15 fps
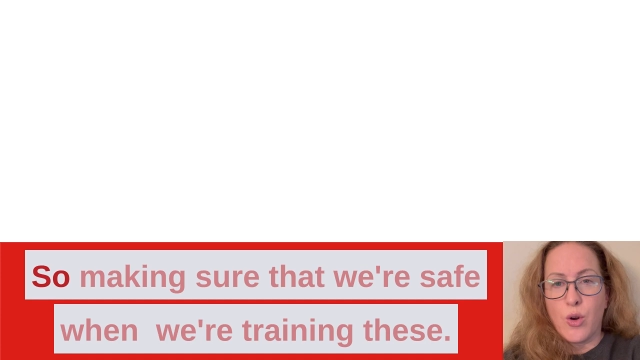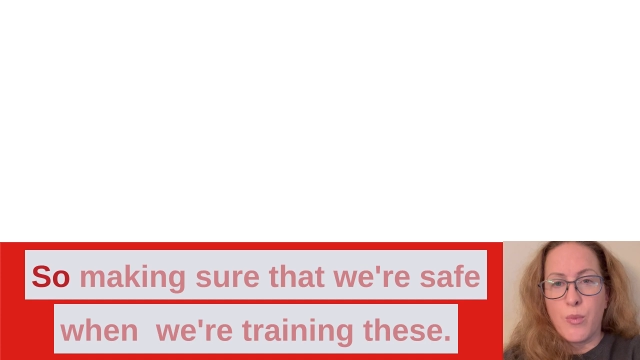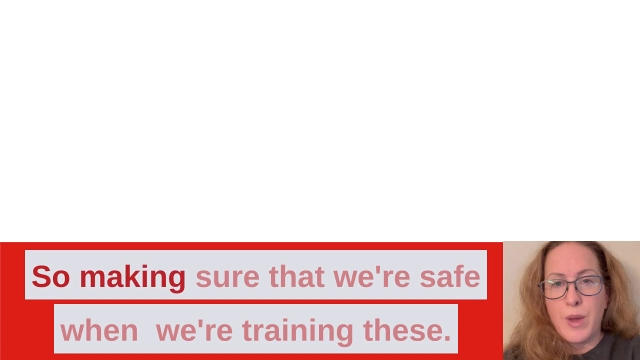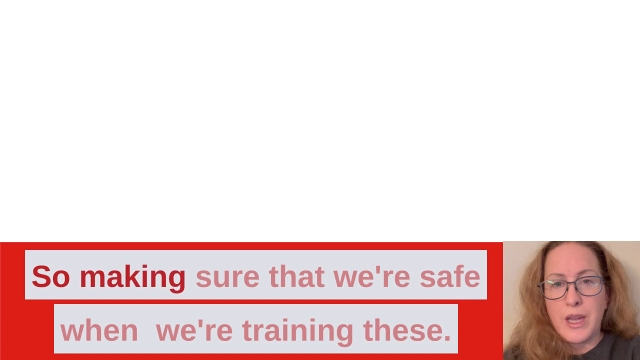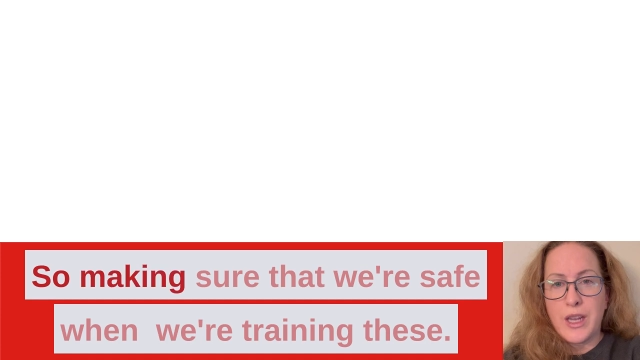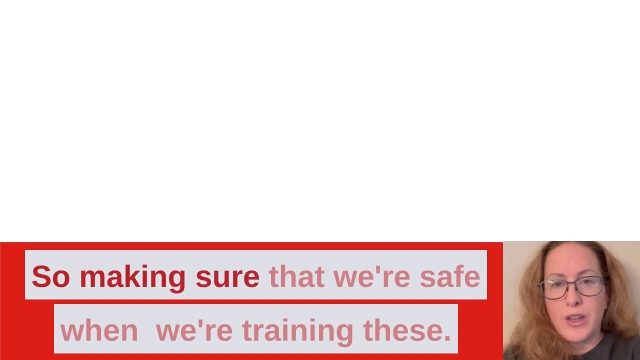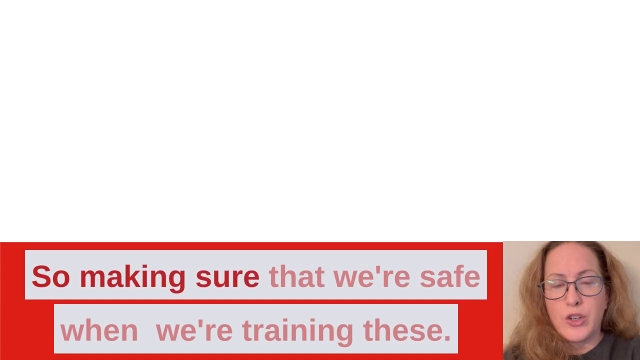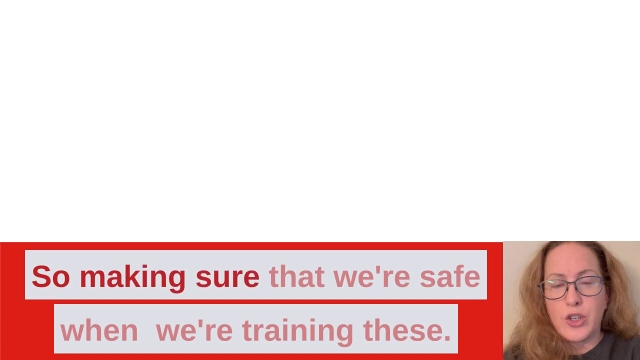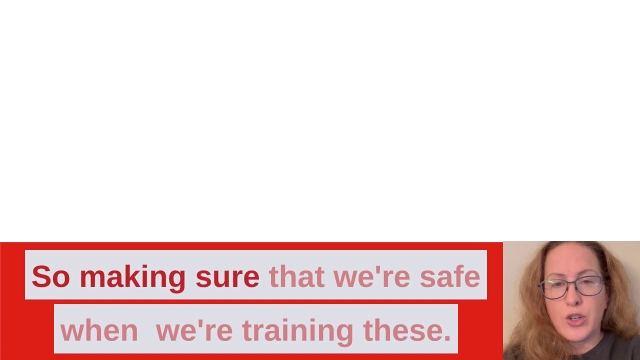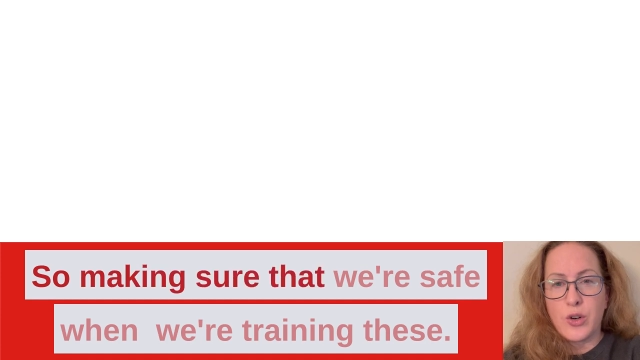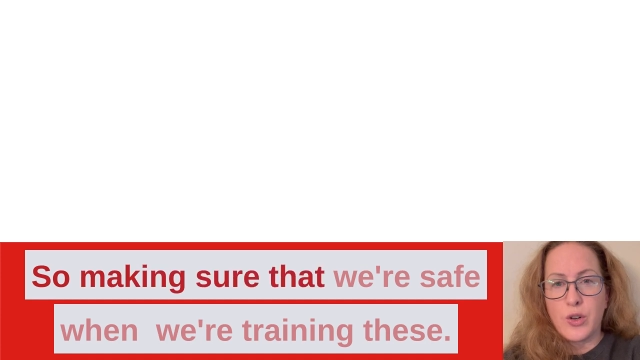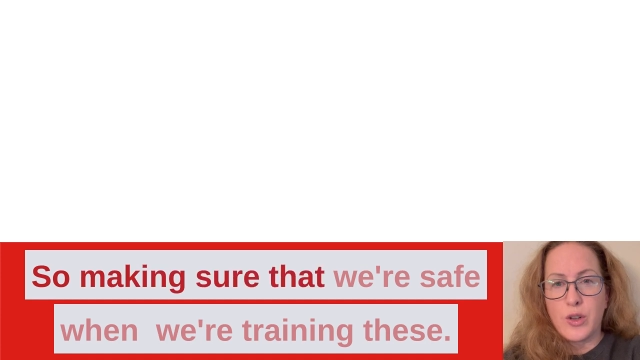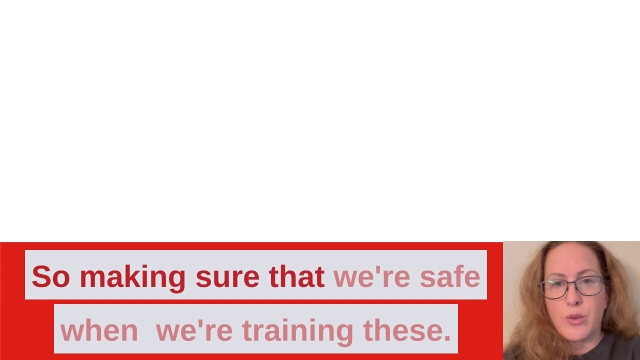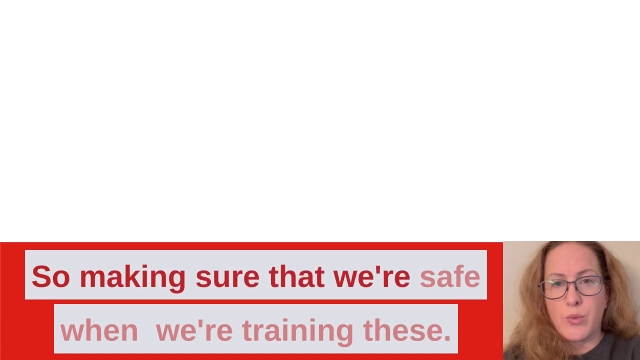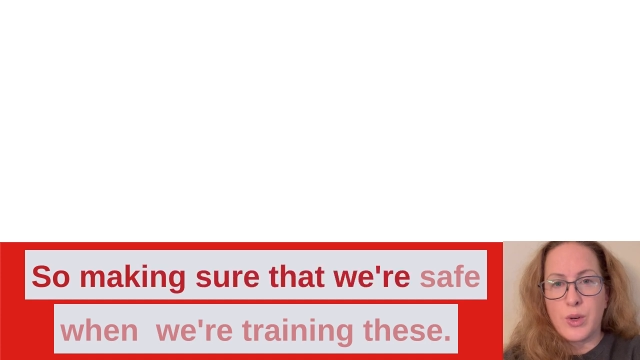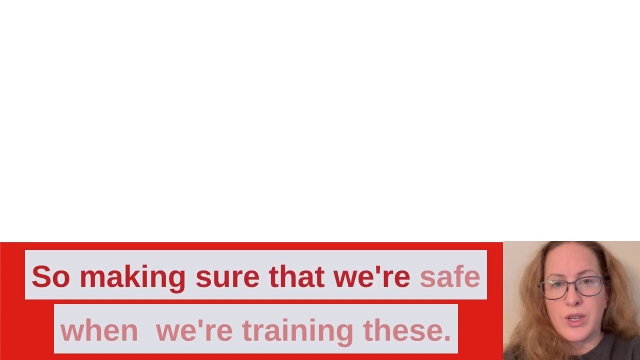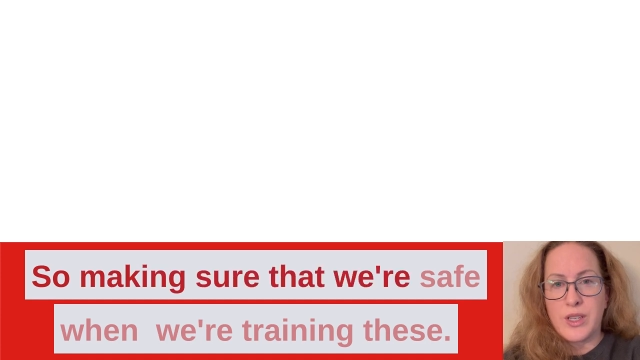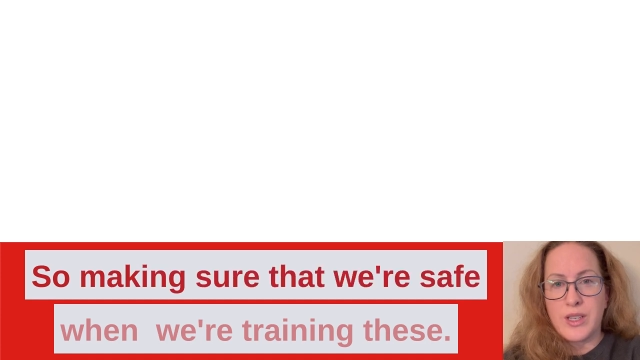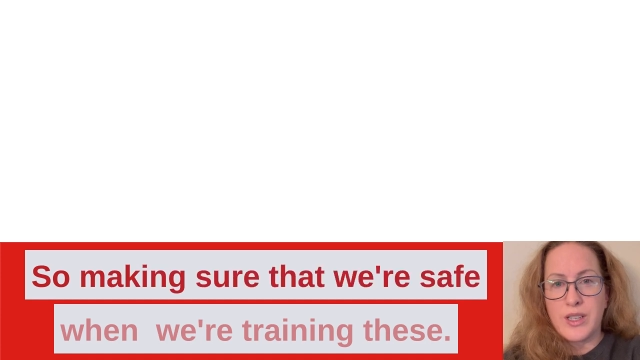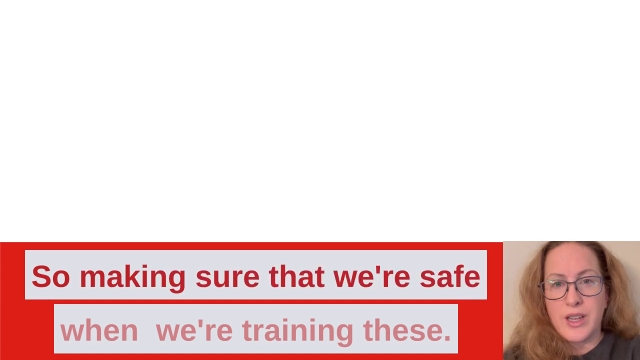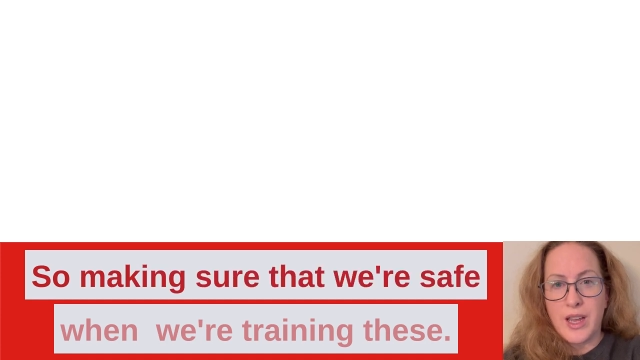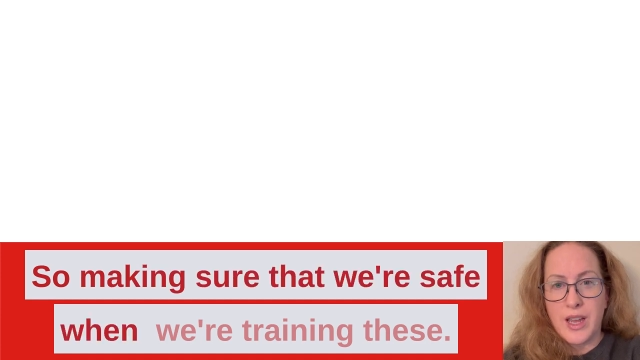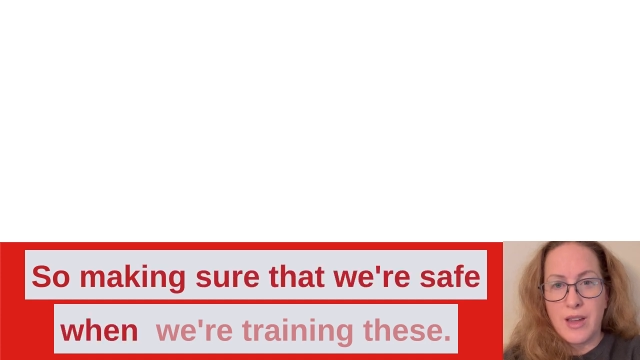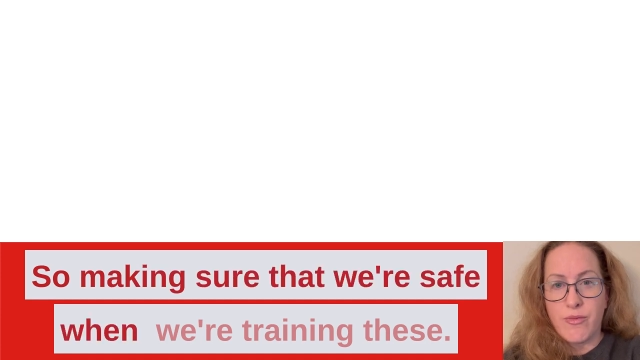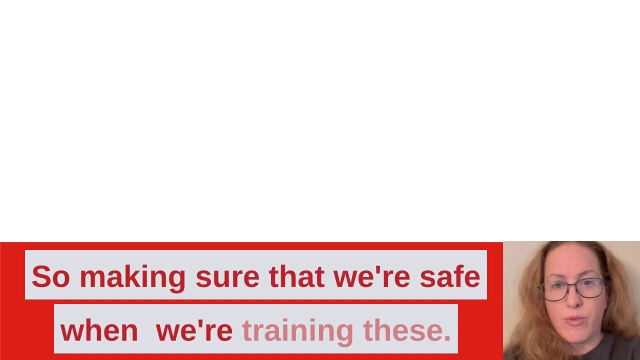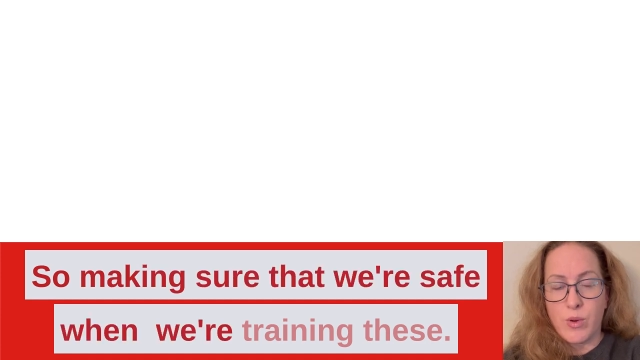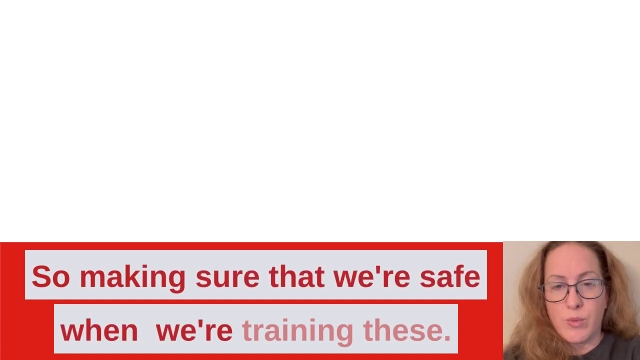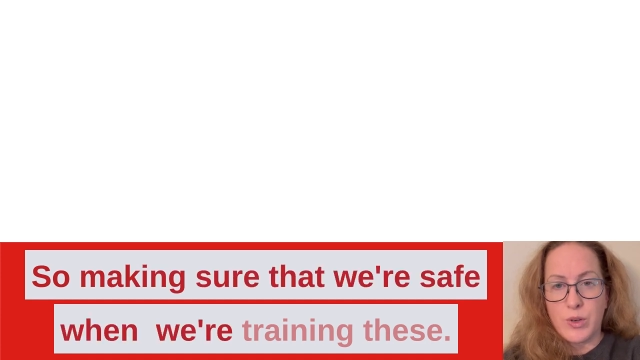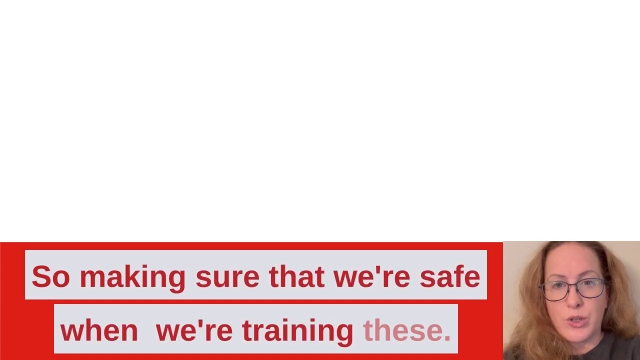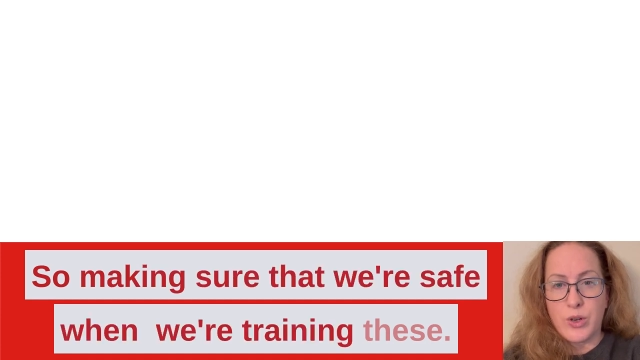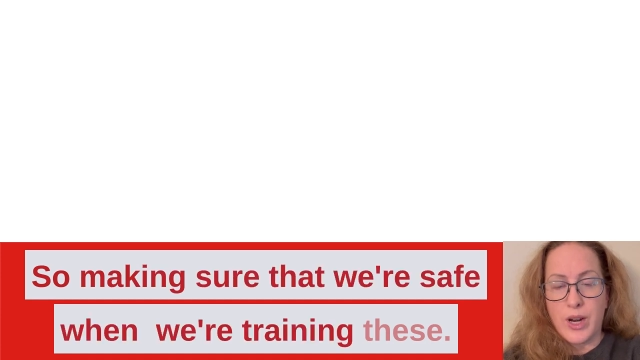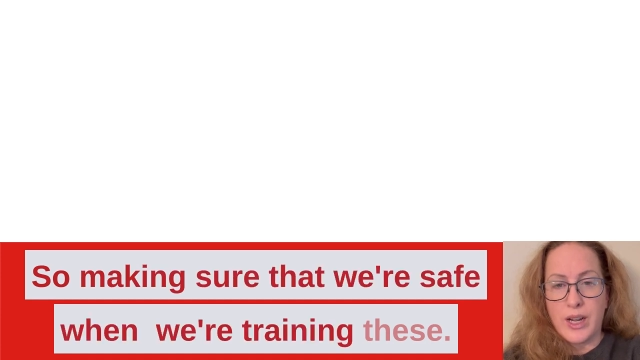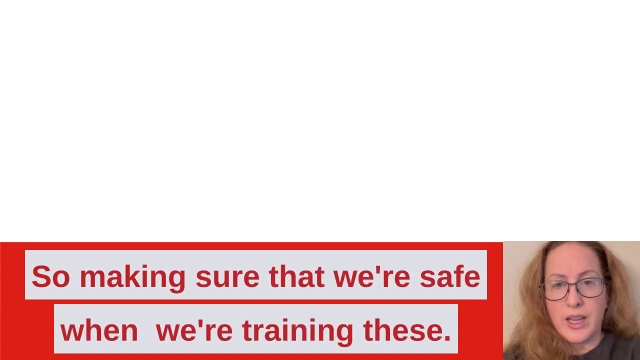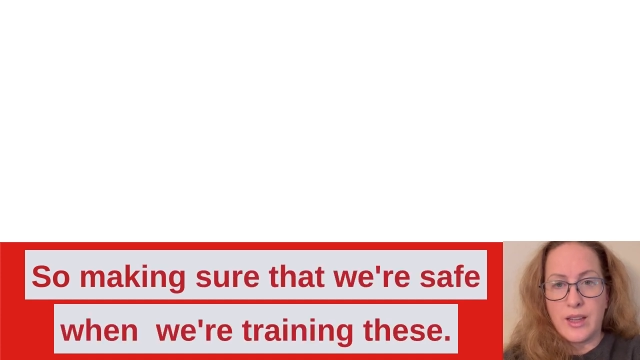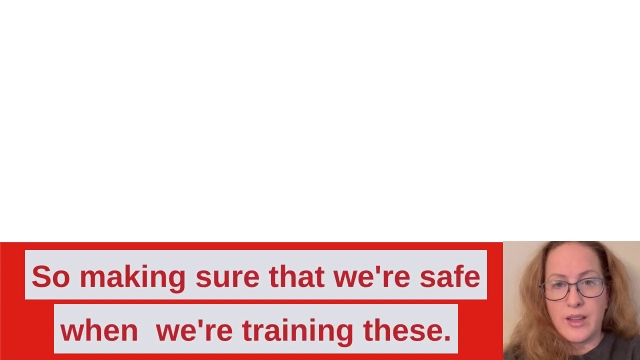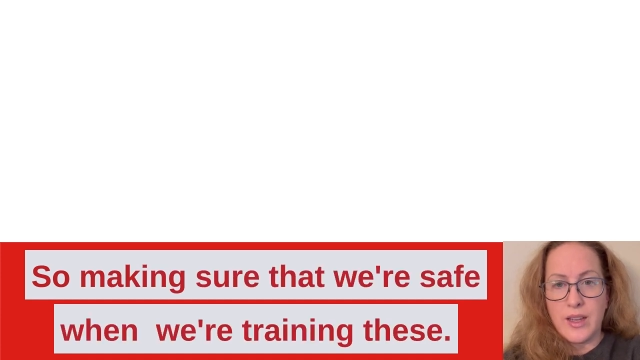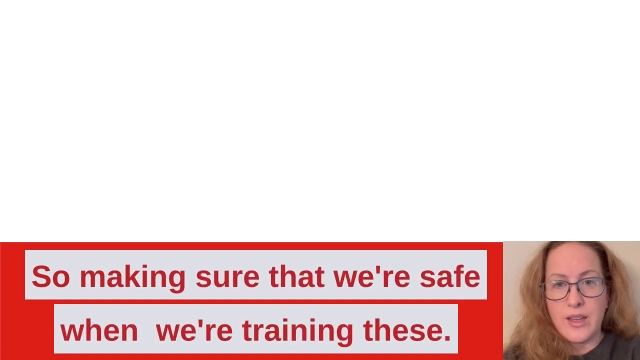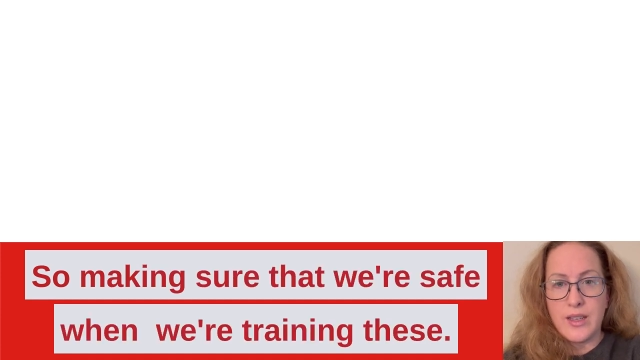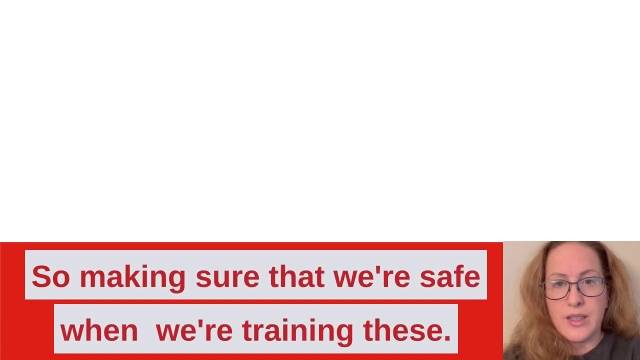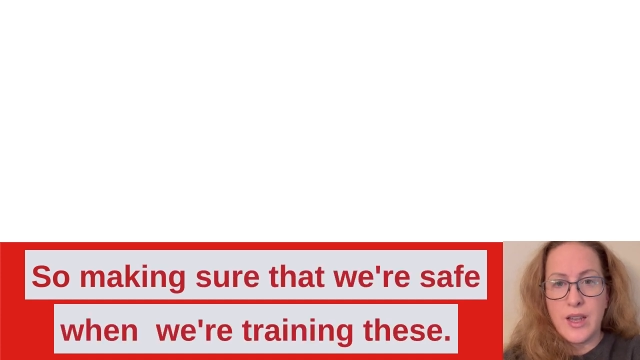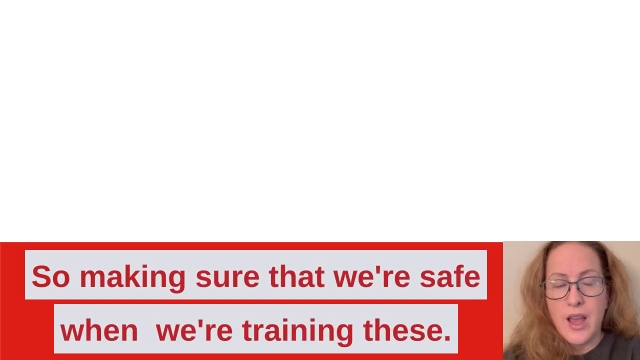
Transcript: making sure that we're safe when we're training these.